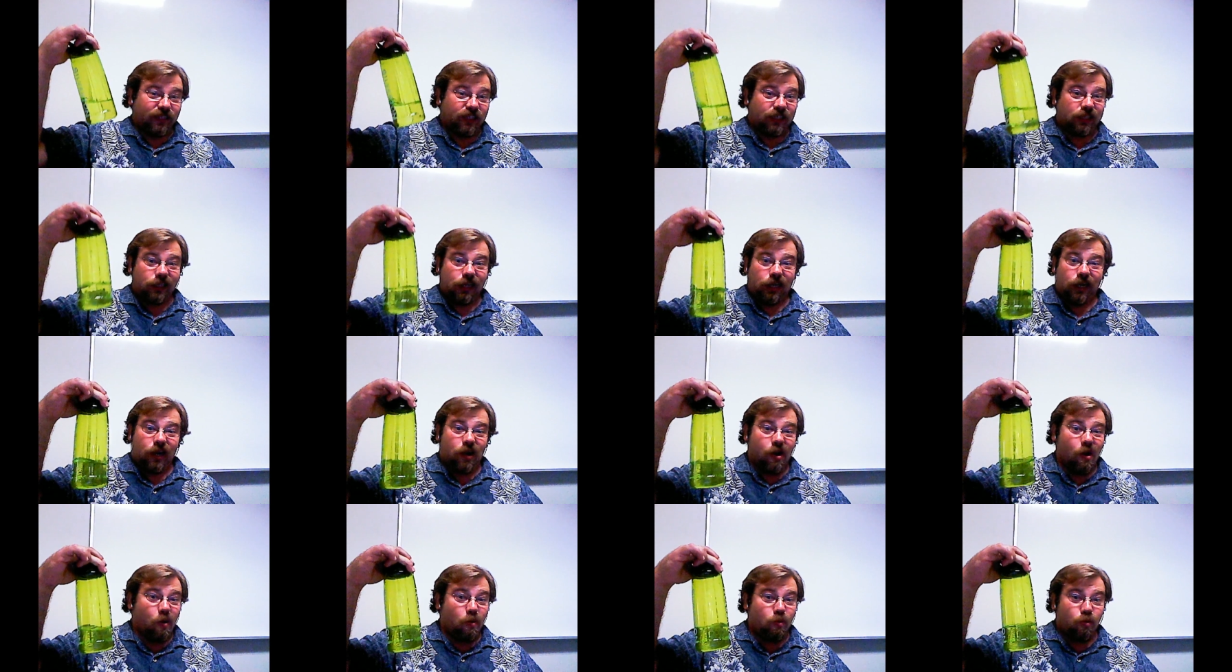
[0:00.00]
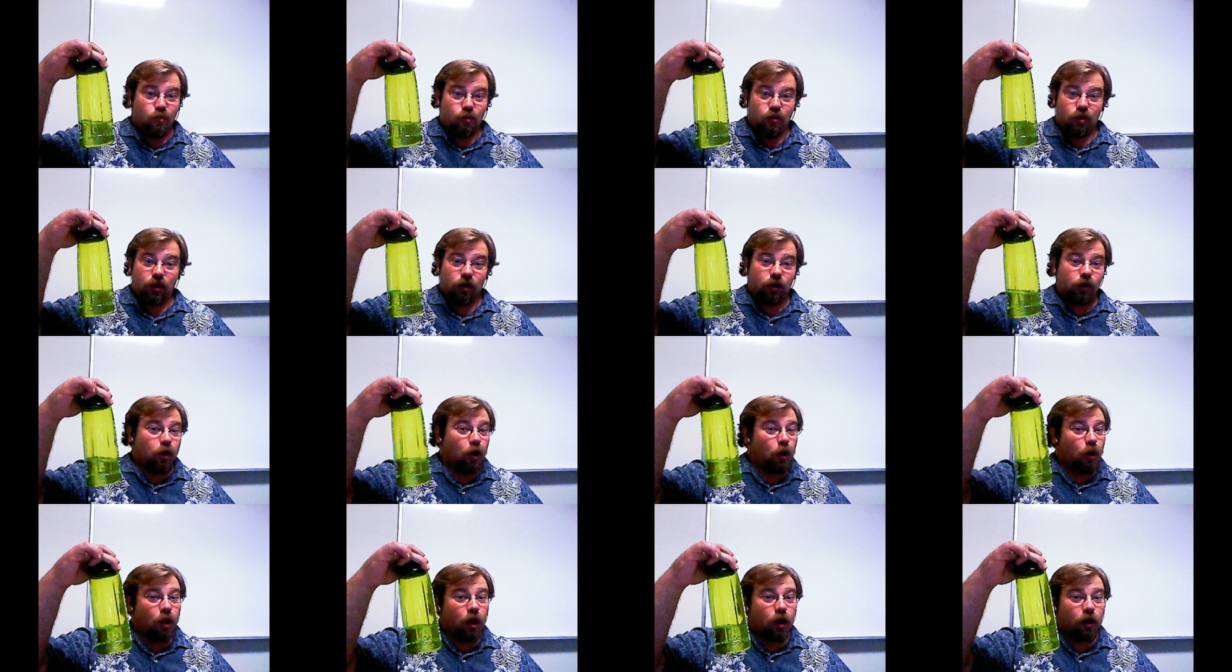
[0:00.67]
You don't
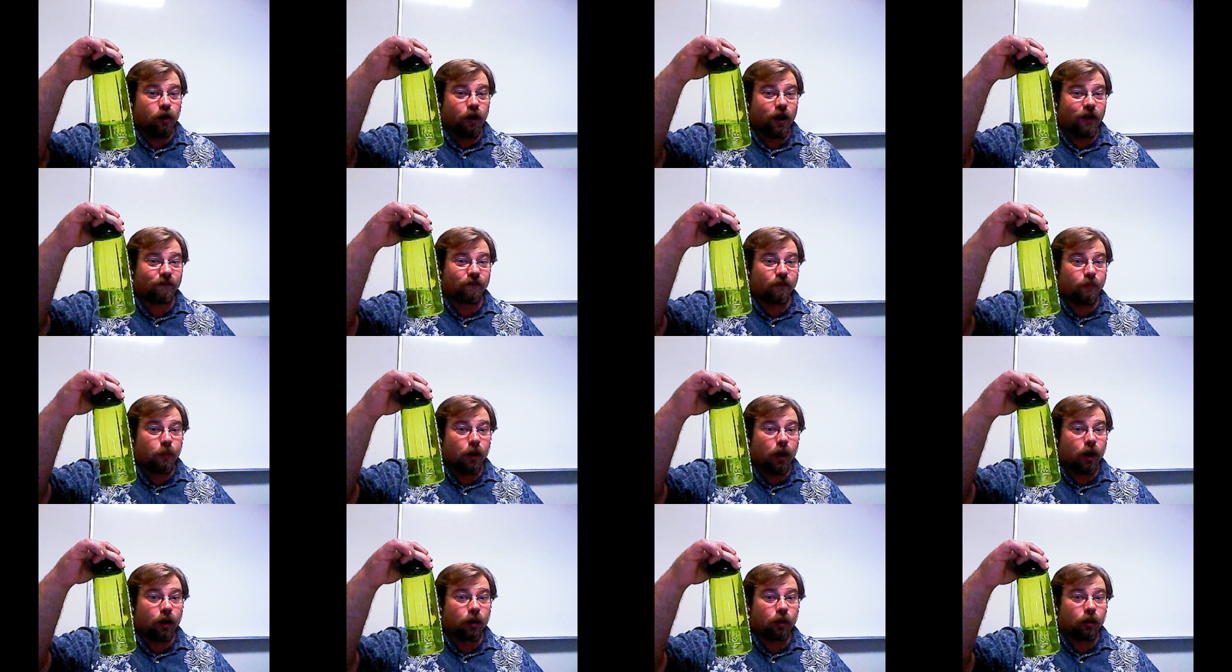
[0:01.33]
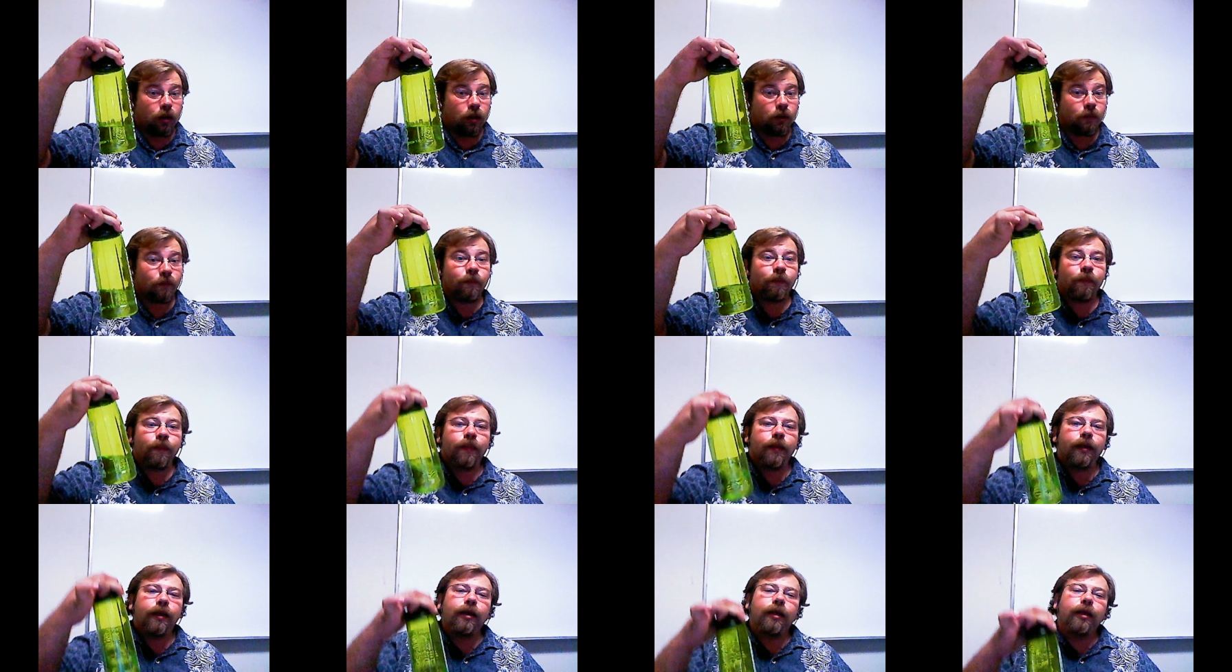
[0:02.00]
no longer have a bottle.
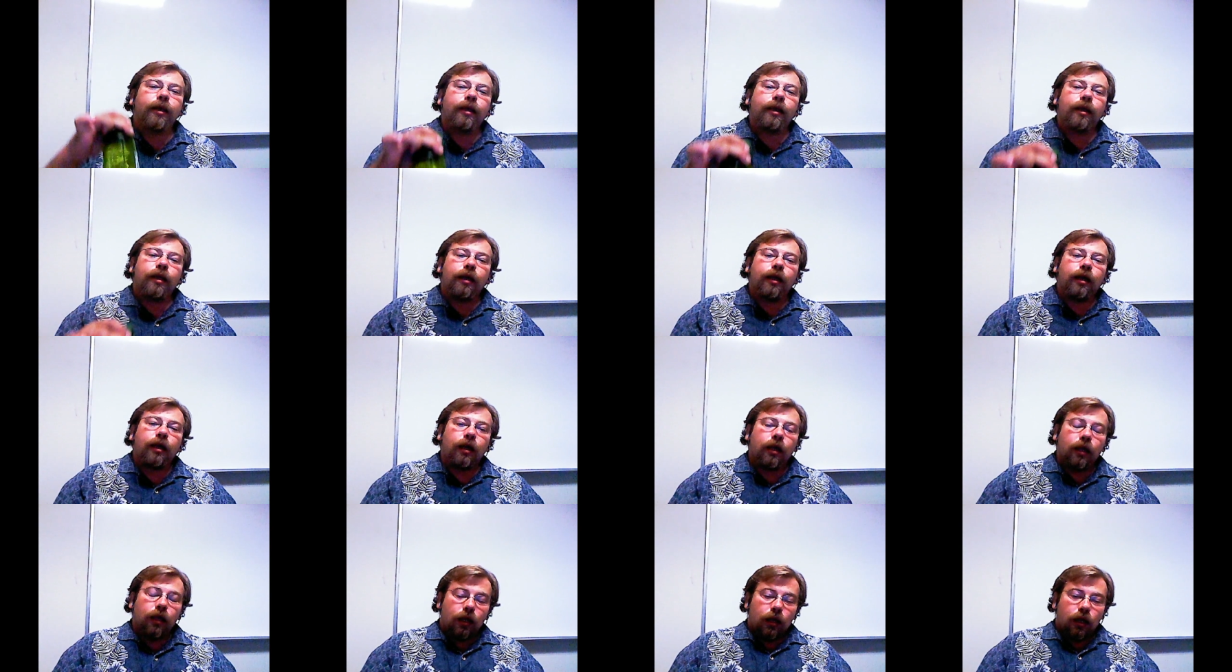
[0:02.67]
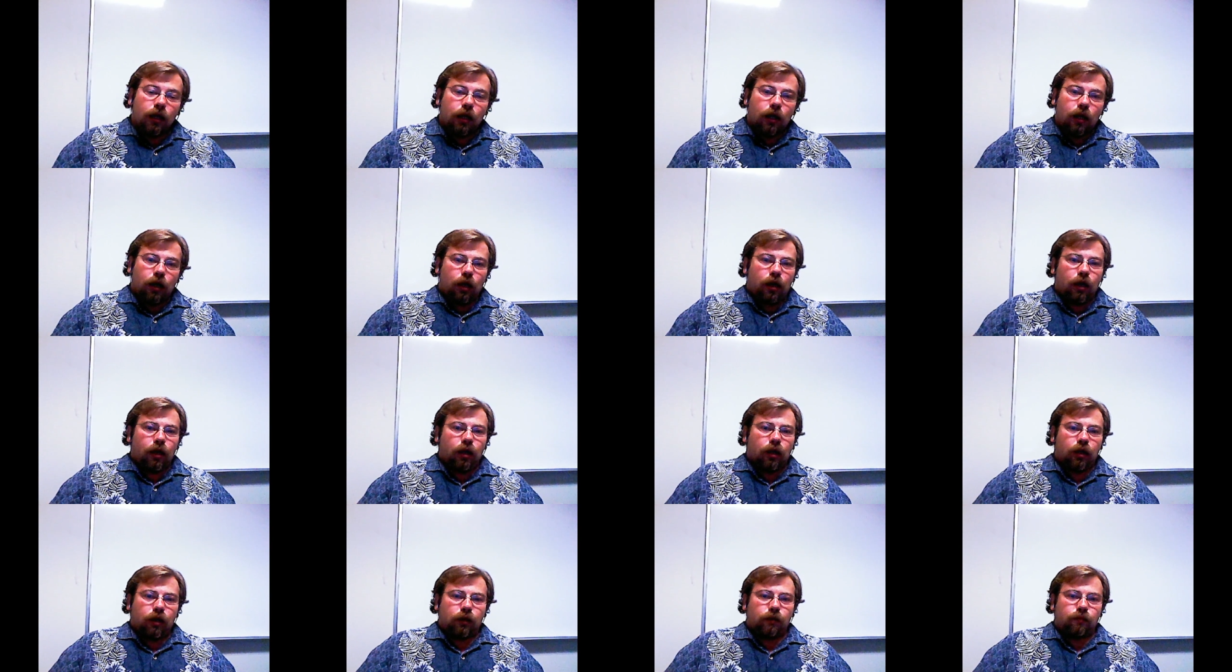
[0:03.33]

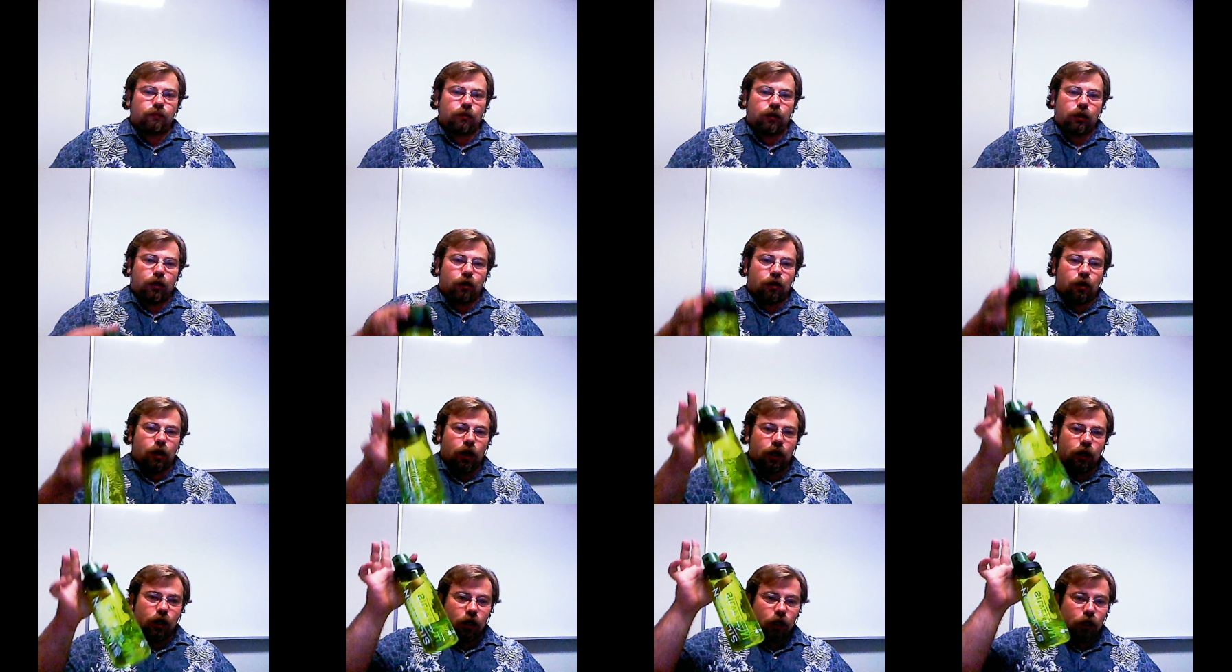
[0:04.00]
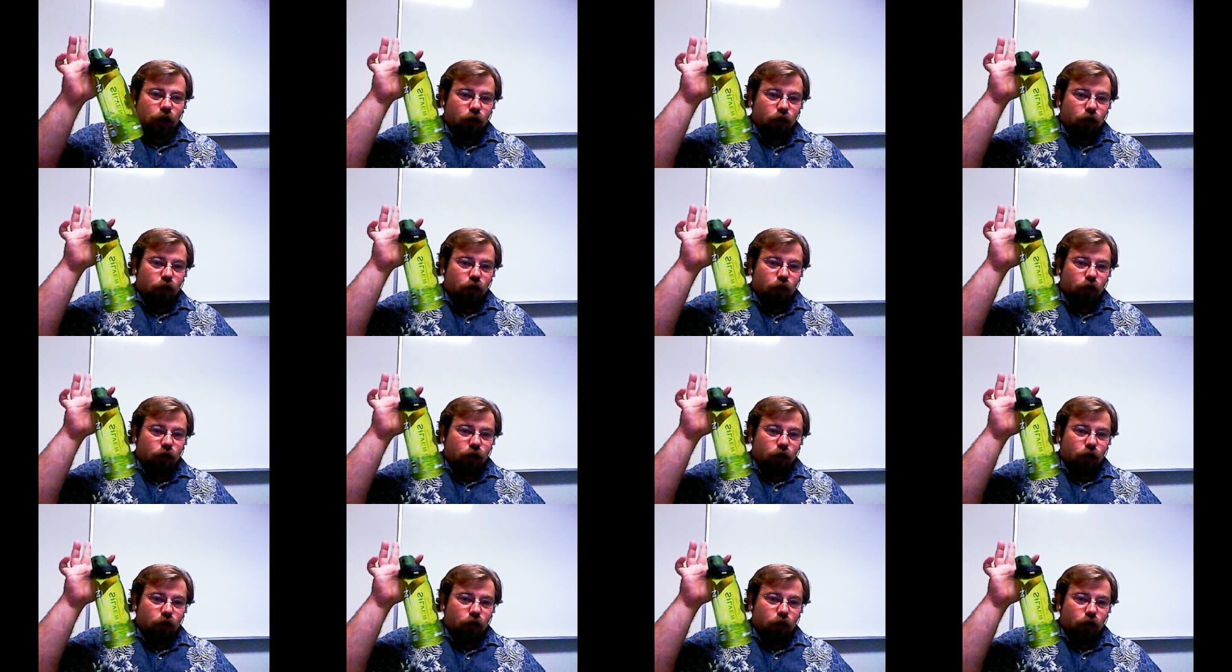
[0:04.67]
Uh, you're not going to